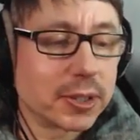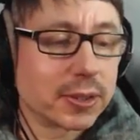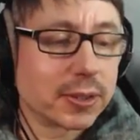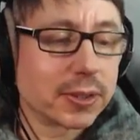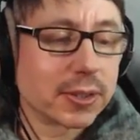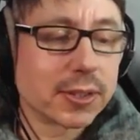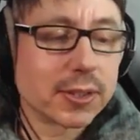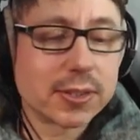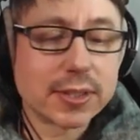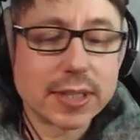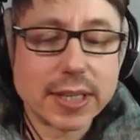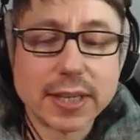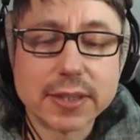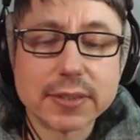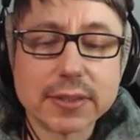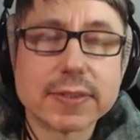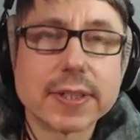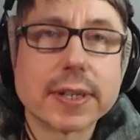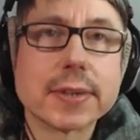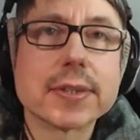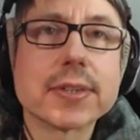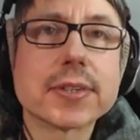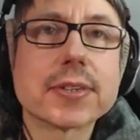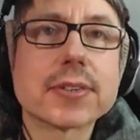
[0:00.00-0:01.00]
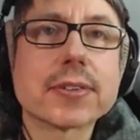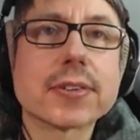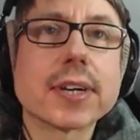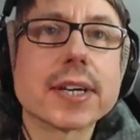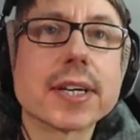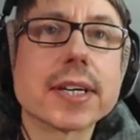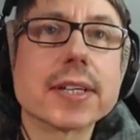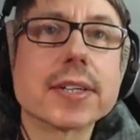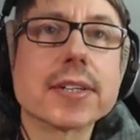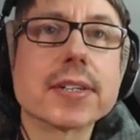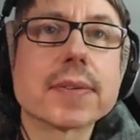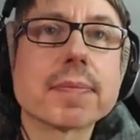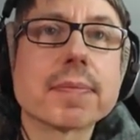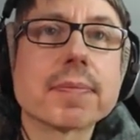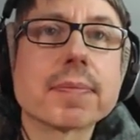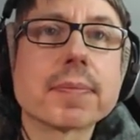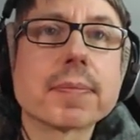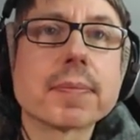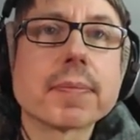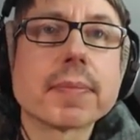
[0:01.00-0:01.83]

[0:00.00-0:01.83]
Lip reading: which is going to sound very strange.